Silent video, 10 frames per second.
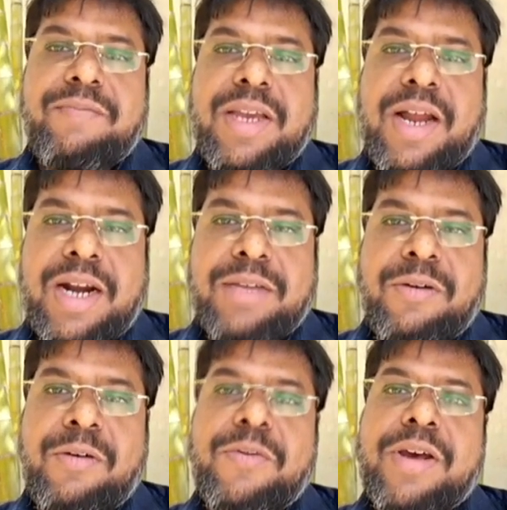we had the
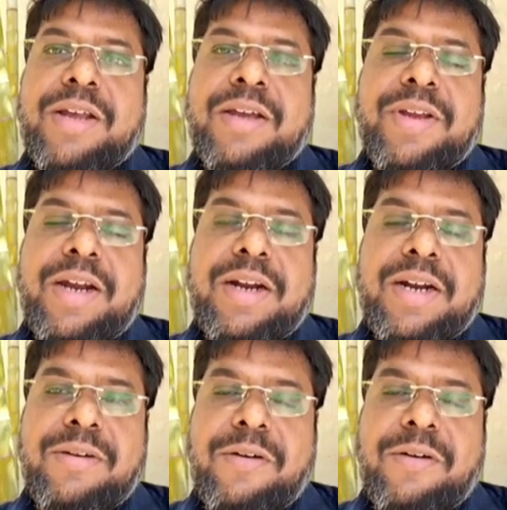homework and we had done the